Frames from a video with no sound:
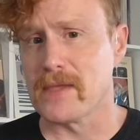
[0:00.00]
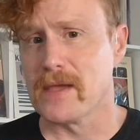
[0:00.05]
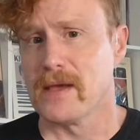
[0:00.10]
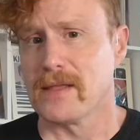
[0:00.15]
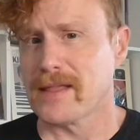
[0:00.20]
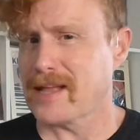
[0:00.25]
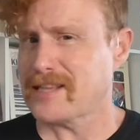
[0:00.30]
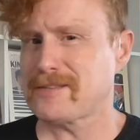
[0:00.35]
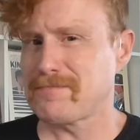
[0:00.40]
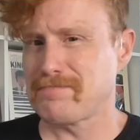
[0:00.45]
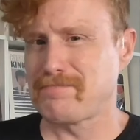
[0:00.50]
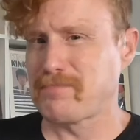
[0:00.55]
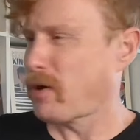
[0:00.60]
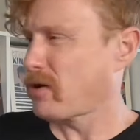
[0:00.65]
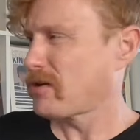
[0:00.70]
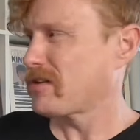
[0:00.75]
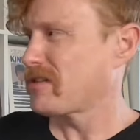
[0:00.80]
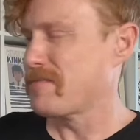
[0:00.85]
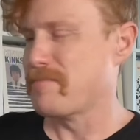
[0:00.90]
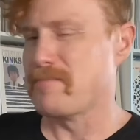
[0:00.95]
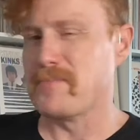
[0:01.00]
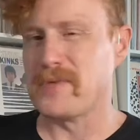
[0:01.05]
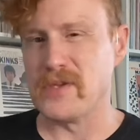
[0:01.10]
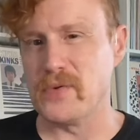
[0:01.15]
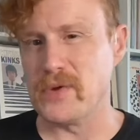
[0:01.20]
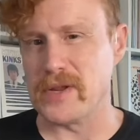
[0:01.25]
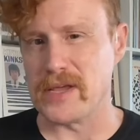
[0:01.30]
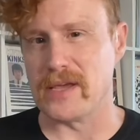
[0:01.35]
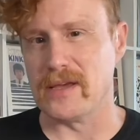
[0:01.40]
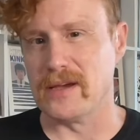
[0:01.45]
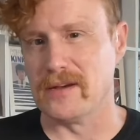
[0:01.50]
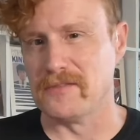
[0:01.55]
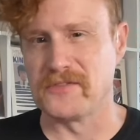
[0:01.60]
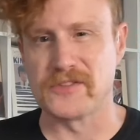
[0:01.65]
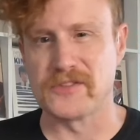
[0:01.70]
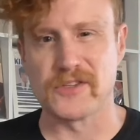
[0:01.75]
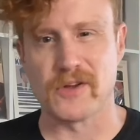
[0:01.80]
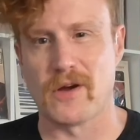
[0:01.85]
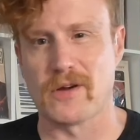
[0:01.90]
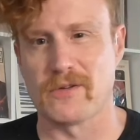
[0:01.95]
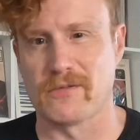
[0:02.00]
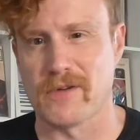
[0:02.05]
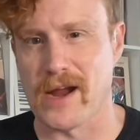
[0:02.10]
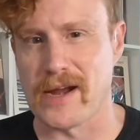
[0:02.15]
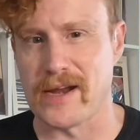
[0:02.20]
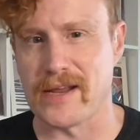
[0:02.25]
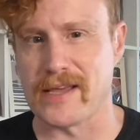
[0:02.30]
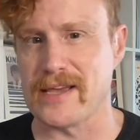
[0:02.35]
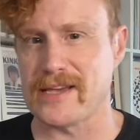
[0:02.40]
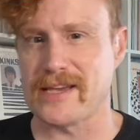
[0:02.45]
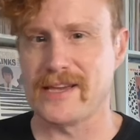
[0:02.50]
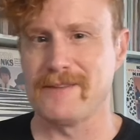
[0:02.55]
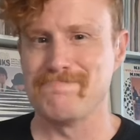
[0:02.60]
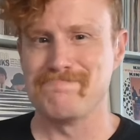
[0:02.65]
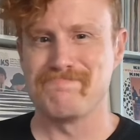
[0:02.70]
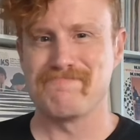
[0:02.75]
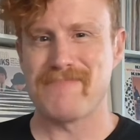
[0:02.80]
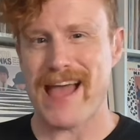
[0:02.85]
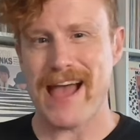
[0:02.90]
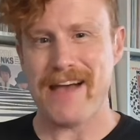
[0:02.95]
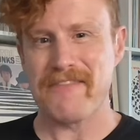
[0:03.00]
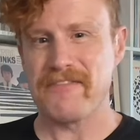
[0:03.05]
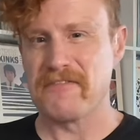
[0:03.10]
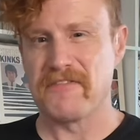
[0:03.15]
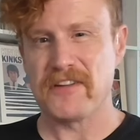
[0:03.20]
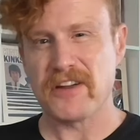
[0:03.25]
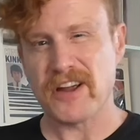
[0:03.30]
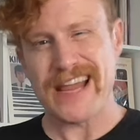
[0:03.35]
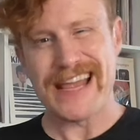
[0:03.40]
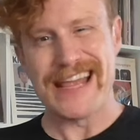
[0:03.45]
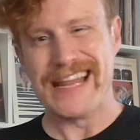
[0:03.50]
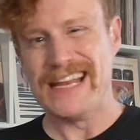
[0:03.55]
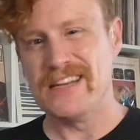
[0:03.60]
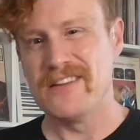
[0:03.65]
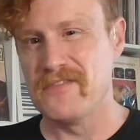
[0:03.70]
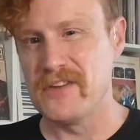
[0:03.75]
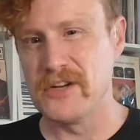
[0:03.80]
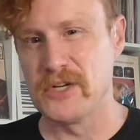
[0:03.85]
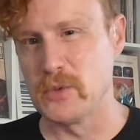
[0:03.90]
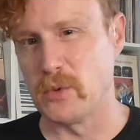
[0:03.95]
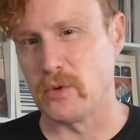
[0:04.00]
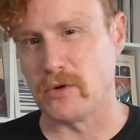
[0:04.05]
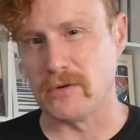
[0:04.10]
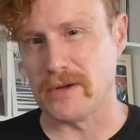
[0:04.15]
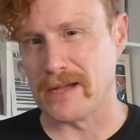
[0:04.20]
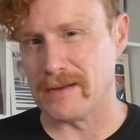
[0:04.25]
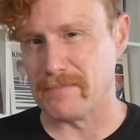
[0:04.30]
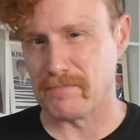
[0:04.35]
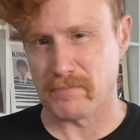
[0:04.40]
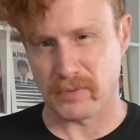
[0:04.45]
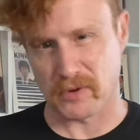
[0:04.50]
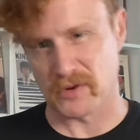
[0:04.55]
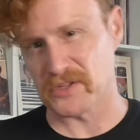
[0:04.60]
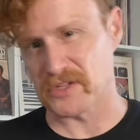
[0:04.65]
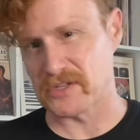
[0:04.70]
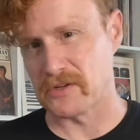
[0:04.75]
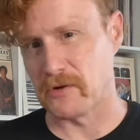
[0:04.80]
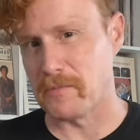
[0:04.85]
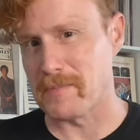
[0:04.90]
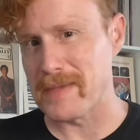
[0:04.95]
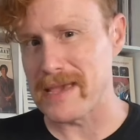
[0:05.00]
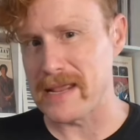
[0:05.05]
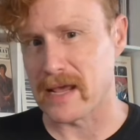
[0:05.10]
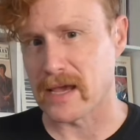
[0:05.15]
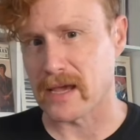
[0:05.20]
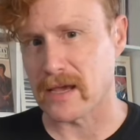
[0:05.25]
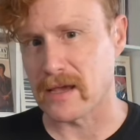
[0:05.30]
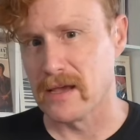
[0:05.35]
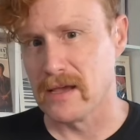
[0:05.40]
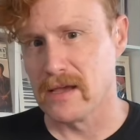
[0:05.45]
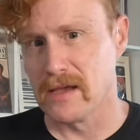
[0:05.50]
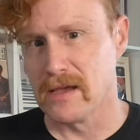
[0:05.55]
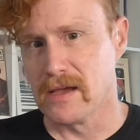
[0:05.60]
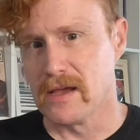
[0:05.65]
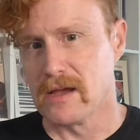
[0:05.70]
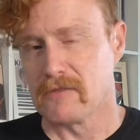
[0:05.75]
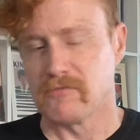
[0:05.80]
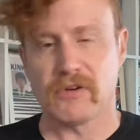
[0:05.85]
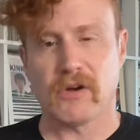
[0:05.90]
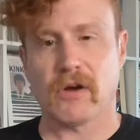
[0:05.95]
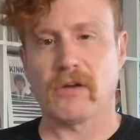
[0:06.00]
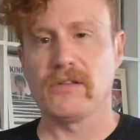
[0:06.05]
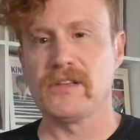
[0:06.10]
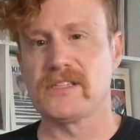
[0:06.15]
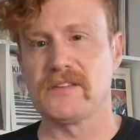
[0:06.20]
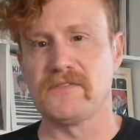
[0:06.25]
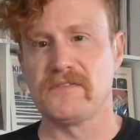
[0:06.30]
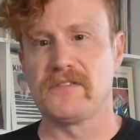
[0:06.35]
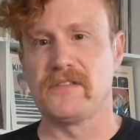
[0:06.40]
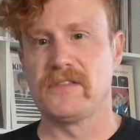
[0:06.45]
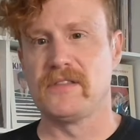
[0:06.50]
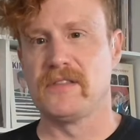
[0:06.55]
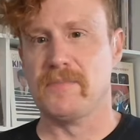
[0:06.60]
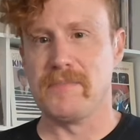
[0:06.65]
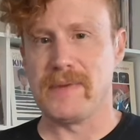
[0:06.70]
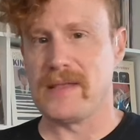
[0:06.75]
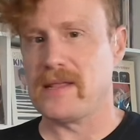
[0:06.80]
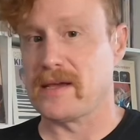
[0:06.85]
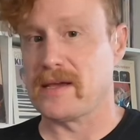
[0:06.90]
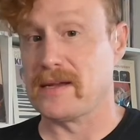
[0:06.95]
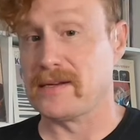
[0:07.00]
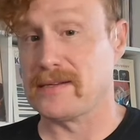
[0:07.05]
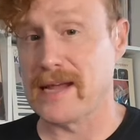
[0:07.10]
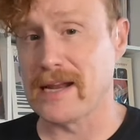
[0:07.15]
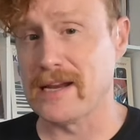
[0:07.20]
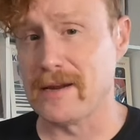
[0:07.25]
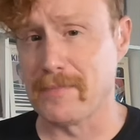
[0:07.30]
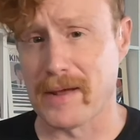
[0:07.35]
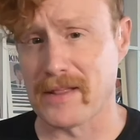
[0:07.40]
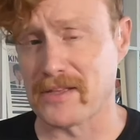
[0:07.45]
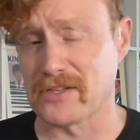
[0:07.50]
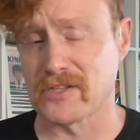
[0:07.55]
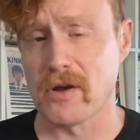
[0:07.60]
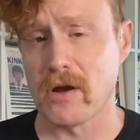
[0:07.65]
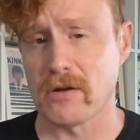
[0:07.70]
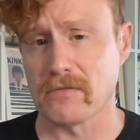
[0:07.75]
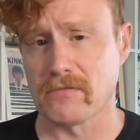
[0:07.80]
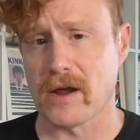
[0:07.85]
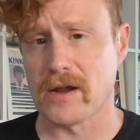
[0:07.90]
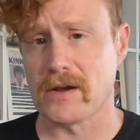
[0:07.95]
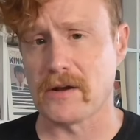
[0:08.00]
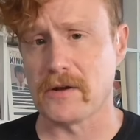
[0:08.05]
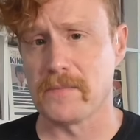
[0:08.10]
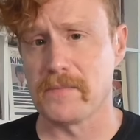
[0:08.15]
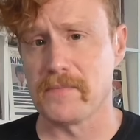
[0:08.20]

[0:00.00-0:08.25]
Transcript: That's part of the beauty of songwriting. It can have a very individual and personal meaning, regardless of the meaning intended by the songwriter.